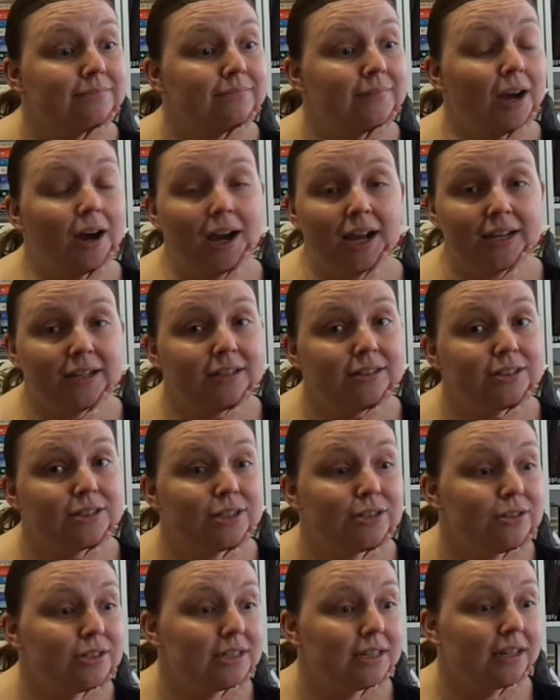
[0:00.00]
I didn't
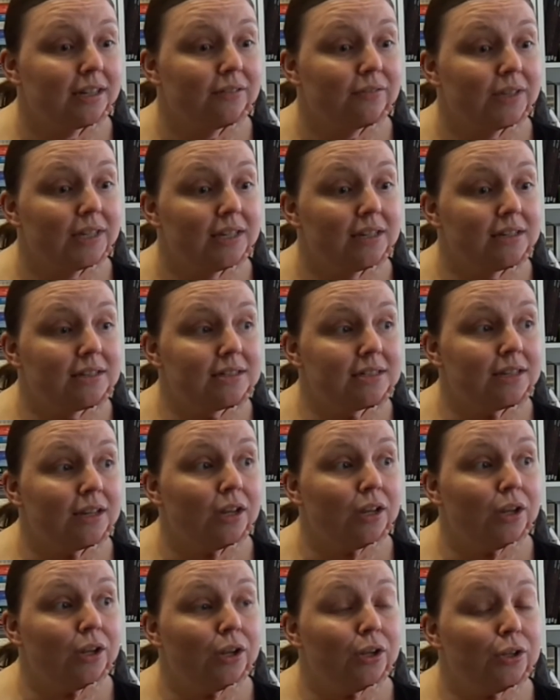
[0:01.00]
choose to have kids.
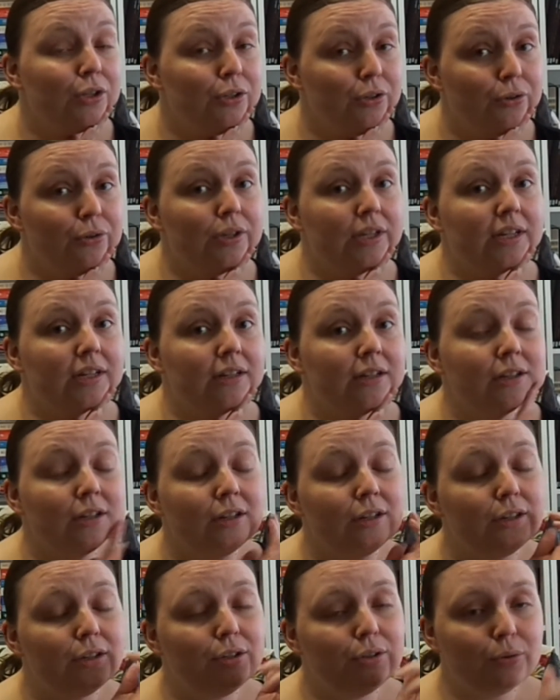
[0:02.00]
You did.
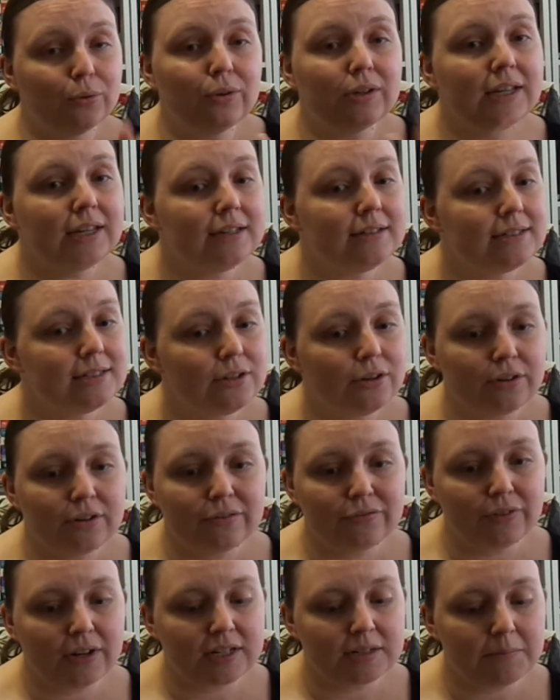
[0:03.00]
Your kids don't
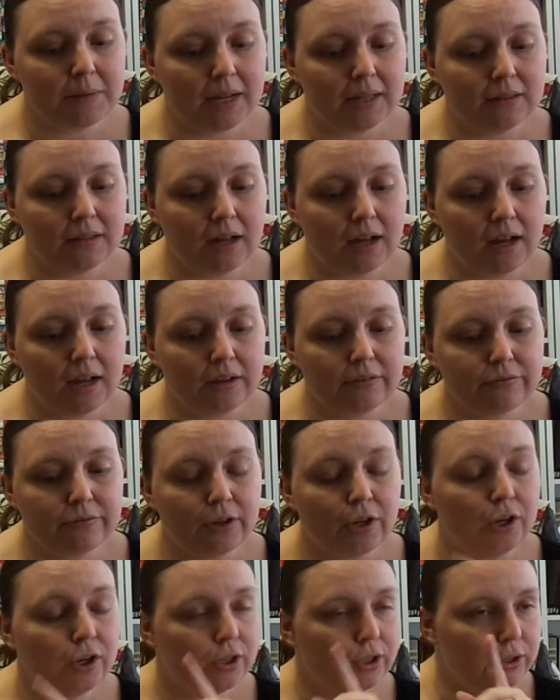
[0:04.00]
affect my life.
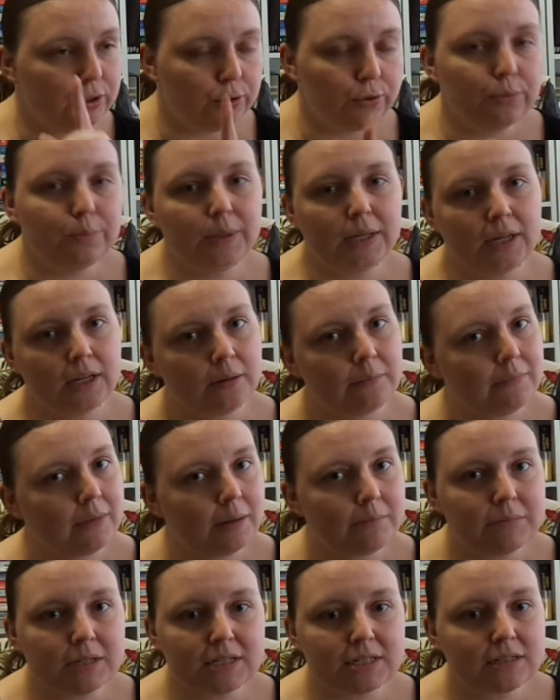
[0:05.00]
You being a
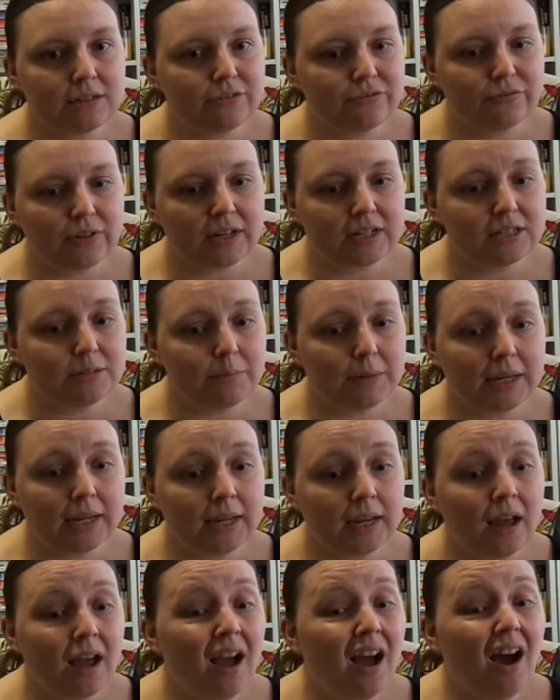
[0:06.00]
mum doesn't affect
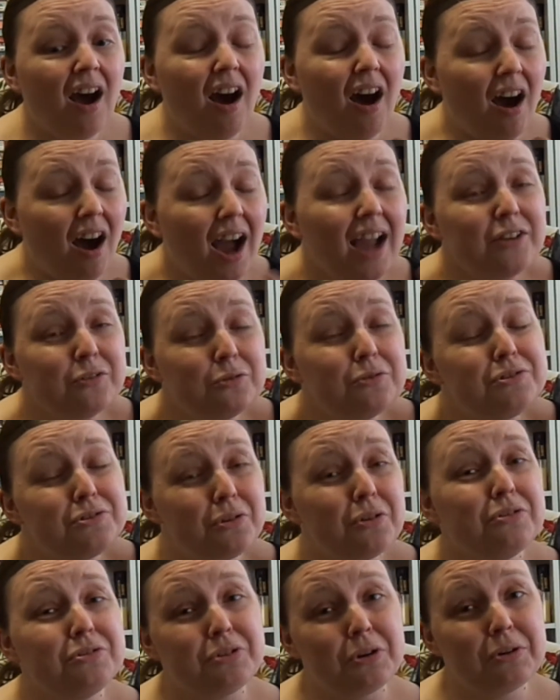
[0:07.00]
me. I also
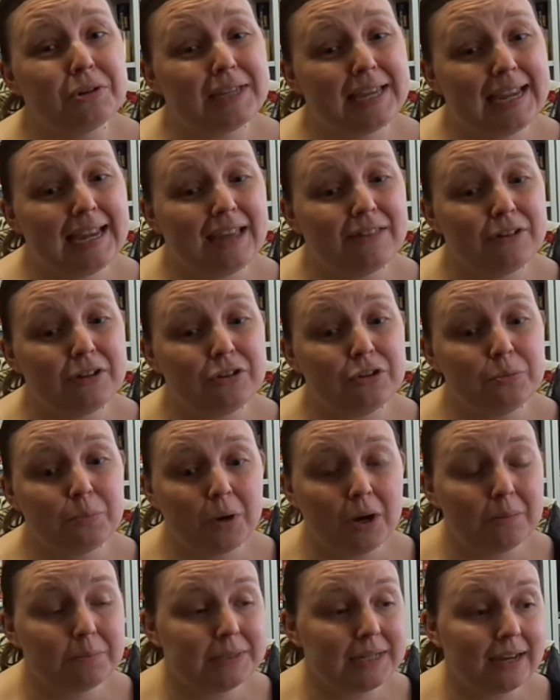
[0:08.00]
don't care that you
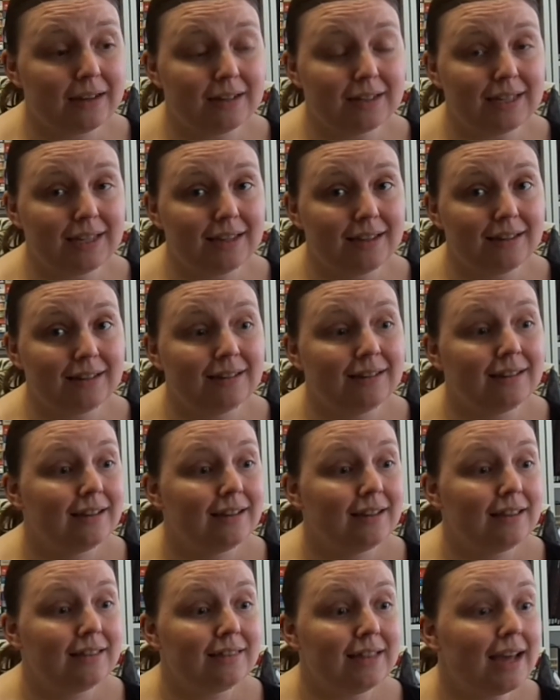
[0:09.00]
popped out a kid.
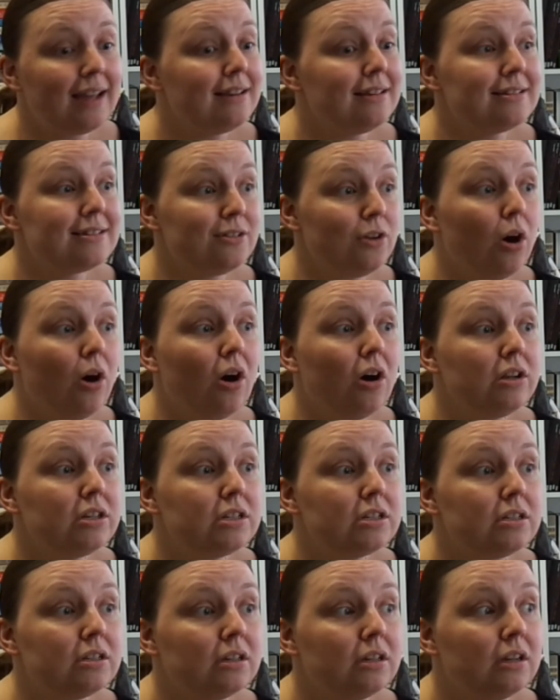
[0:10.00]
That is
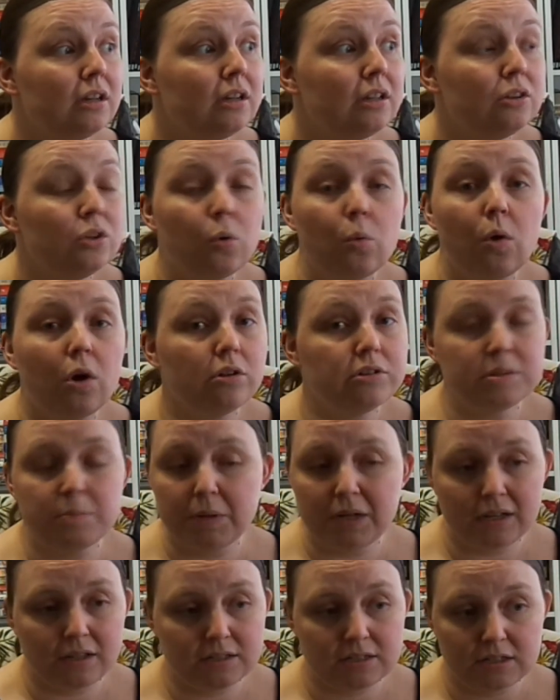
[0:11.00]
not the world's
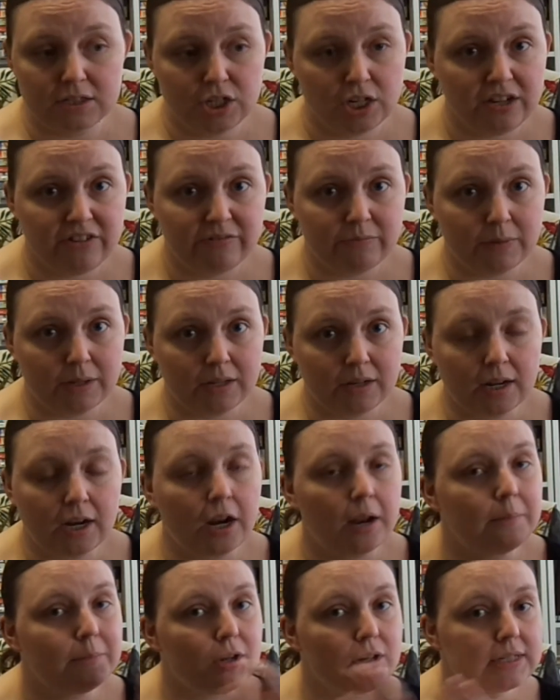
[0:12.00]
biggest achievement. And
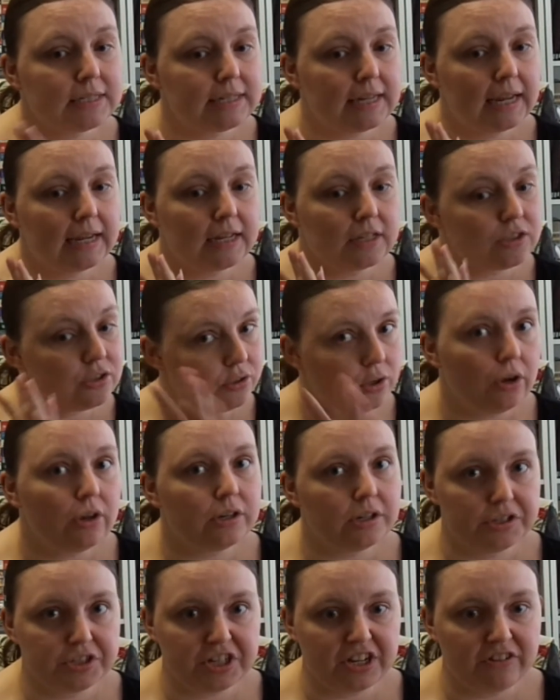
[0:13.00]
I'm not saying it's not
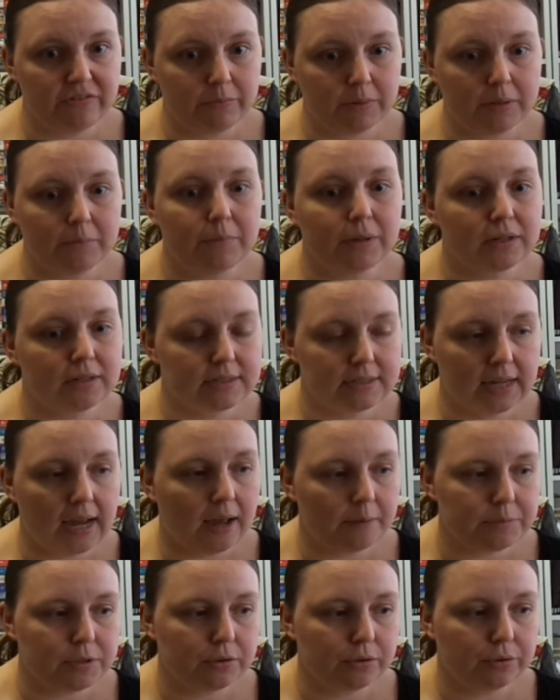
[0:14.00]
an achievement because it
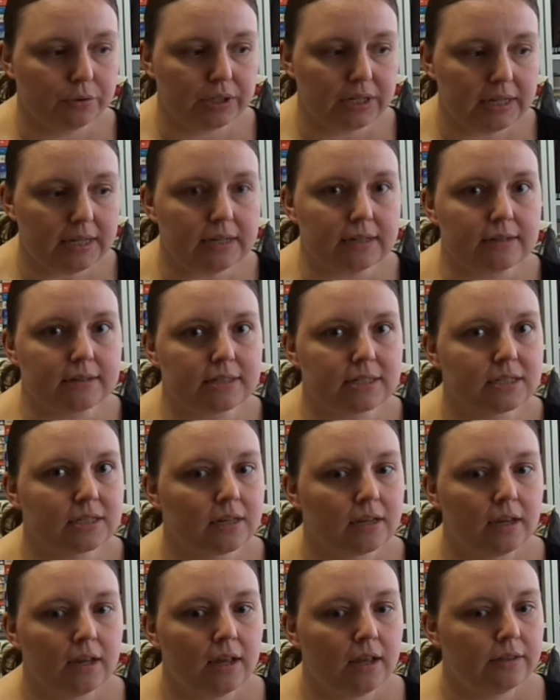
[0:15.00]
absolutely is.
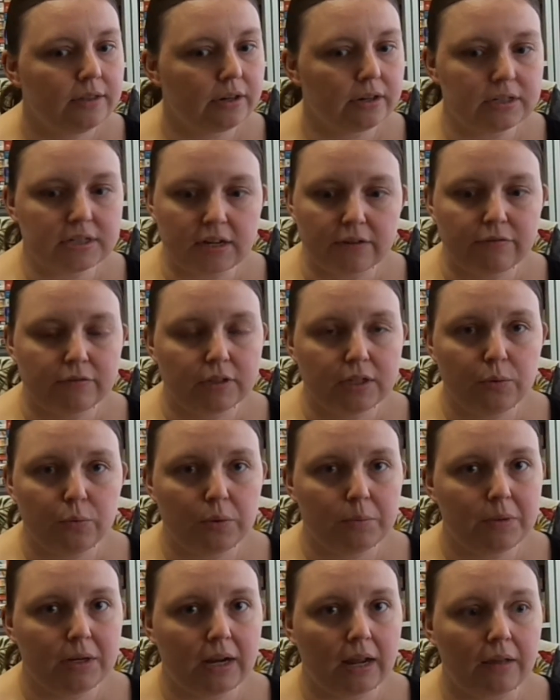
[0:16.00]
There are definitely
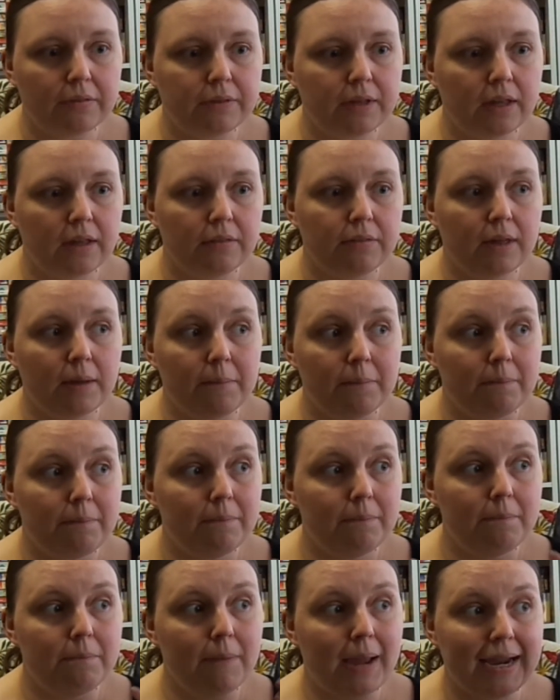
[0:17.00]
women out there that
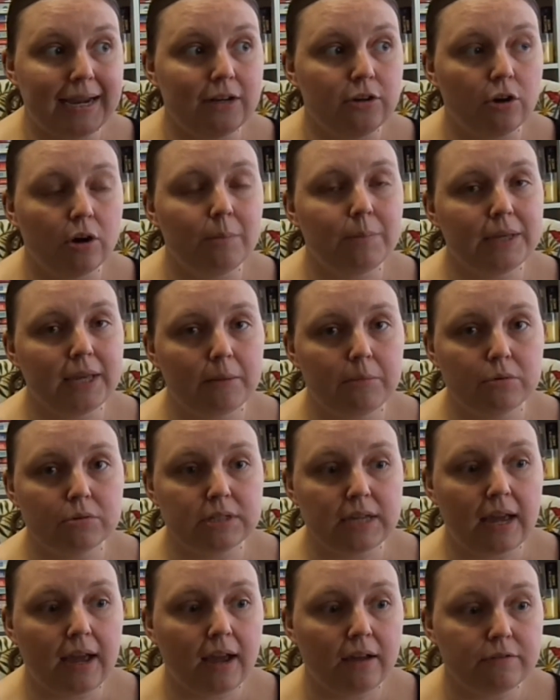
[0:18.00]
may not be able
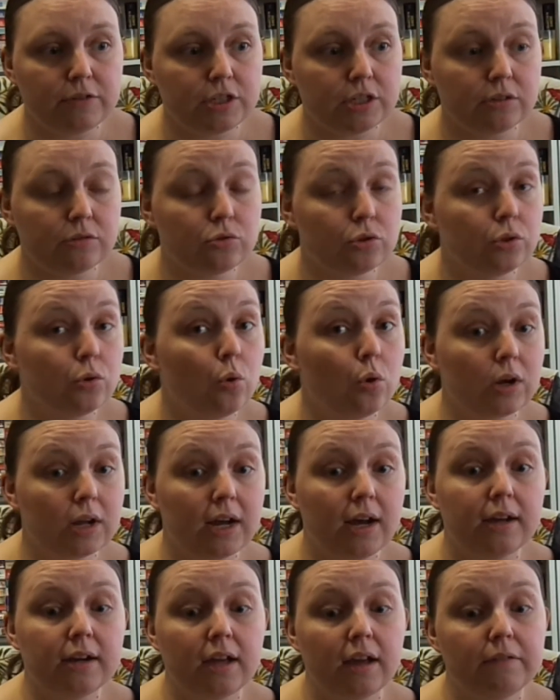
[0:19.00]
to have children or
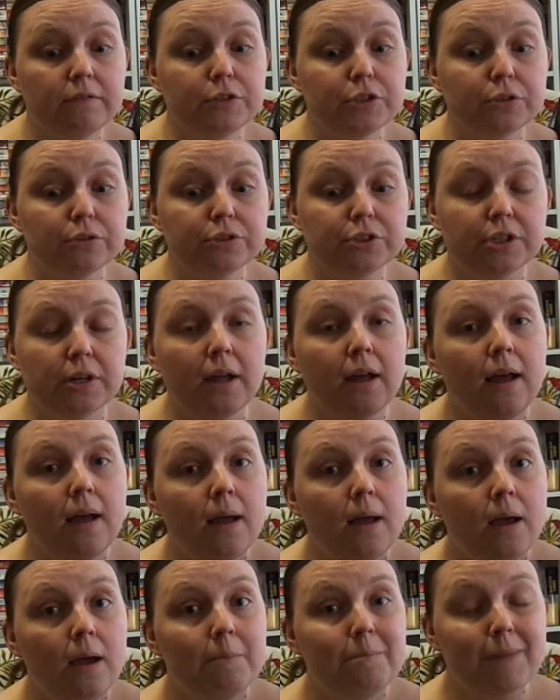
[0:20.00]
can't have children,
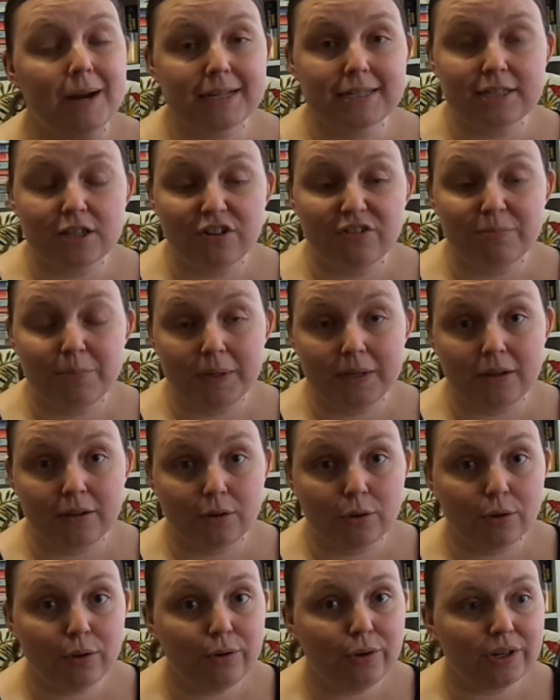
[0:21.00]
myself being
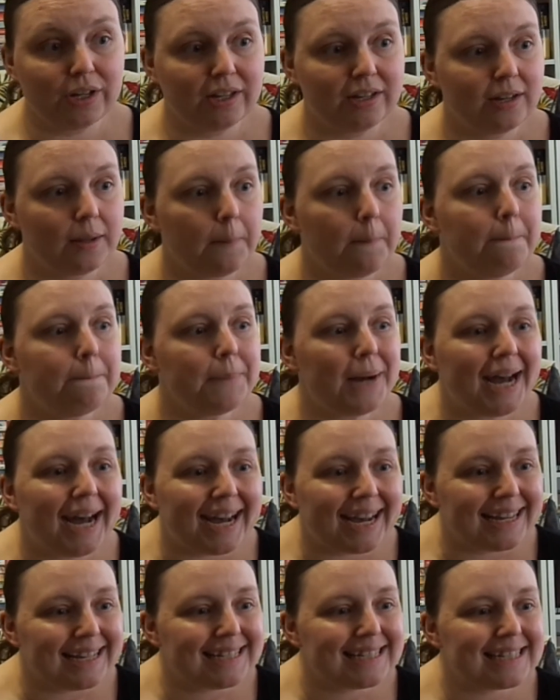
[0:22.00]
included,
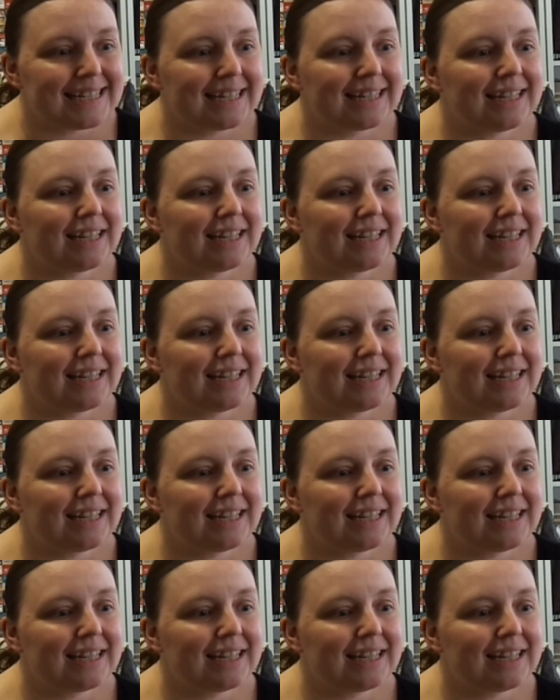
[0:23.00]
but